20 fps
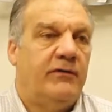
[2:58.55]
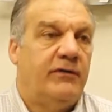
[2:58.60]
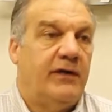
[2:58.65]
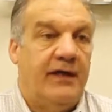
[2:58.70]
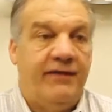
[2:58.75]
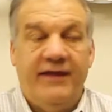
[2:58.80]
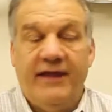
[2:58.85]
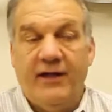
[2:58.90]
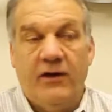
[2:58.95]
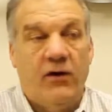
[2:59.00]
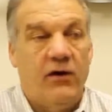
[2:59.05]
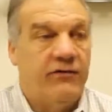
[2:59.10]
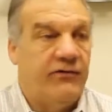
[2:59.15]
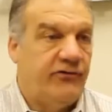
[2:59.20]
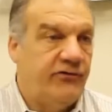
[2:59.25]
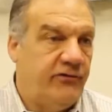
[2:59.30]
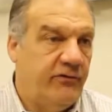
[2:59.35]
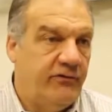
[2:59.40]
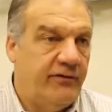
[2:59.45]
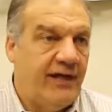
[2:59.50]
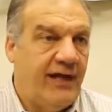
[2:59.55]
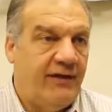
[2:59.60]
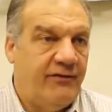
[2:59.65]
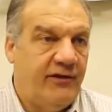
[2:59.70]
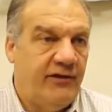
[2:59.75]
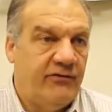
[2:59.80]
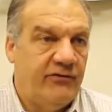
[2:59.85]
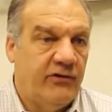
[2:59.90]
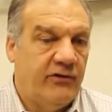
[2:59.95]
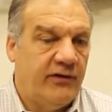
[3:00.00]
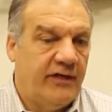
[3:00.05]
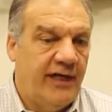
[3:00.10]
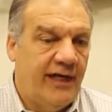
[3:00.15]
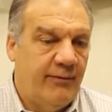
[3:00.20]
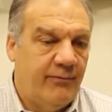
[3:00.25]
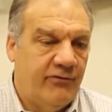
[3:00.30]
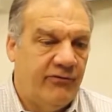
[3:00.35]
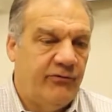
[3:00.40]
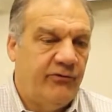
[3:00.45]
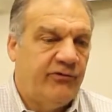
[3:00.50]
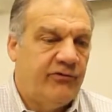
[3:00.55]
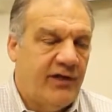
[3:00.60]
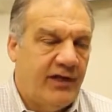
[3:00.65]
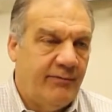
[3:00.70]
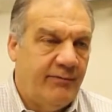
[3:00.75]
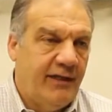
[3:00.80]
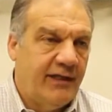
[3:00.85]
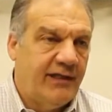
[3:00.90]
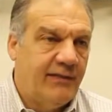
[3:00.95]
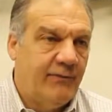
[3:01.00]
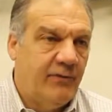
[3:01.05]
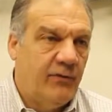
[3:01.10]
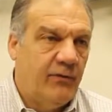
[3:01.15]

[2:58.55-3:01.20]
I think all the student athletes on campus, we try to make them